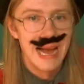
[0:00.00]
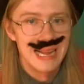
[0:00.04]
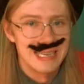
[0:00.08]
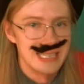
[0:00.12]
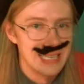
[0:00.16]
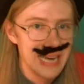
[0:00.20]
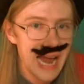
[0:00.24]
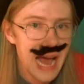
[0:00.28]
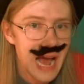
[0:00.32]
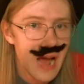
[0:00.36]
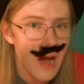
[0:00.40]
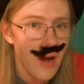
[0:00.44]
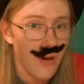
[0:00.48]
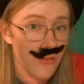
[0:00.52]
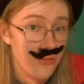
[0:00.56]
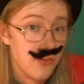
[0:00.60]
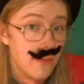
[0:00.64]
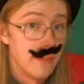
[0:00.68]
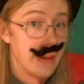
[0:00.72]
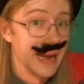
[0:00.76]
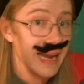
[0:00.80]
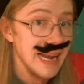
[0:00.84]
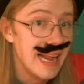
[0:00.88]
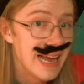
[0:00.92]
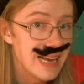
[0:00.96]
And now for
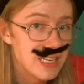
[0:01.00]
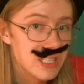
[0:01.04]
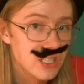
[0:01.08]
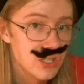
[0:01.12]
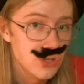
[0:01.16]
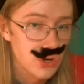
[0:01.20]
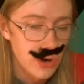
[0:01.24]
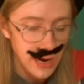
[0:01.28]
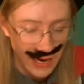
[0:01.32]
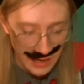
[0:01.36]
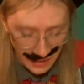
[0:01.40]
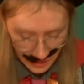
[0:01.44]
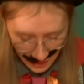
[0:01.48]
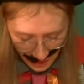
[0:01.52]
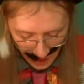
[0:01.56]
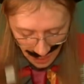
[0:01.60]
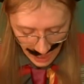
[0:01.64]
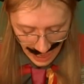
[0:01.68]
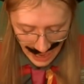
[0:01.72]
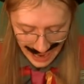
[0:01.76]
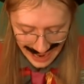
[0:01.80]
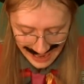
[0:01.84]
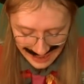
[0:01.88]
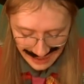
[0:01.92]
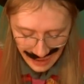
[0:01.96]
my next trick,
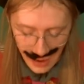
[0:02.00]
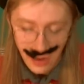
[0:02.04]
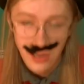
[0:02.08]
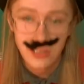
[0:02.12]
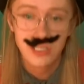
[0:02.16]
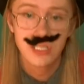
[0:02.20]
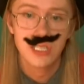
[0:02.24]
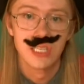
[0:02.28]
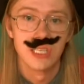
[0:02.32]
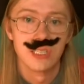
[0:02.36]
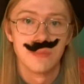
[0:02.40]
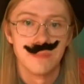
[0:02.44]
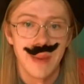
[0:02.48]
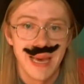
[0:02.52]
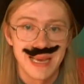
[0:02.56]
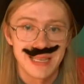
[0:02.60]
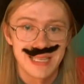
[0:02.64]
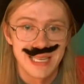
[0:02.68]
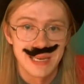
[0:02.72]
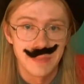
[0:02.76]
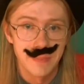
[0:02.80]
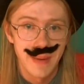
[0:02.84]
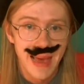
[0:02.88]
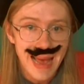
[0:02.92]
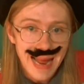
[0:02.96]
an
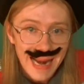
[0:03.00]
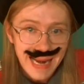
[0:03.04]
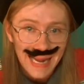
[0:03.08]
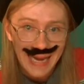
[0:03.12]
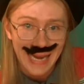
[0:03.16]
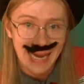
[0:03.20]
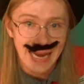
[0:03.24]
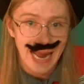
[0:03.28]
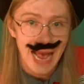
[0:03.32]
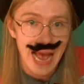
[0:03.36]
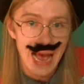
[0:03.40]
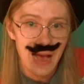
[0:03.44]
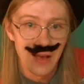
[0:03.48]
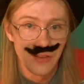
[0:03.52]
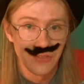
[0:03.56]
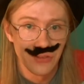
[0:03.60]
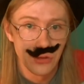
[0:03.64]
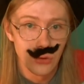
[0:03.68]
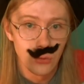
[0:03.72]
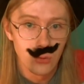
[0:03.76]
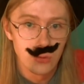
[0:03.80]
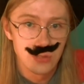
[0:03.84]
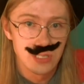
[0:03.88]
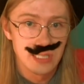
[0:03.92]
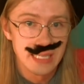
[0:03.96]
unsuspecting penny, as
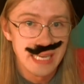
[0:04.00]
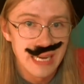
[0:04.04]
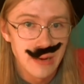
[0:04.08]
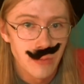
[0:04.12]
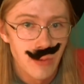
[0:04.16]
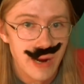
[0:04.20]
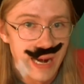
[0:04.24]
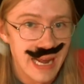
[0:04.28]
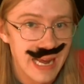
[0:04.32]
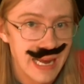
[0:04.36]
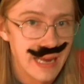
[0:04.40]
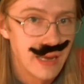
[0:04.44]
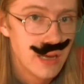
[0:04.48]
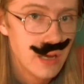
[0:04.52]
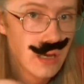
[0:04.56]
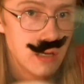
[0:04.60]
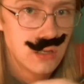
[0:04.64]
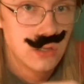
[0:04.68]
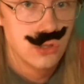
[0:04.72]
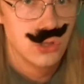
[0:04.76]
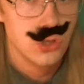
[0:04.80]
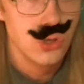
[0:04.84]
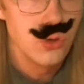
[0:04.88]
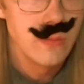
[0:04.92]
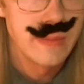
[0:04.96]
you will see when I
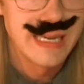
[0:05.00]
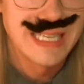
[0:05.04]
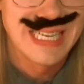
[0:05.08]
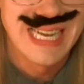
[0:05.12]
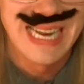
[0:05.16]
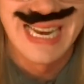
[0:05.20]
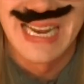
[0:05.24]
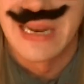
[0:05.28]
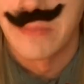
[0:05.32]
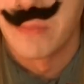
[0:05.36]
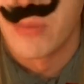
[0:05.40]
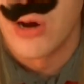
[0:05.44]
zoom it in and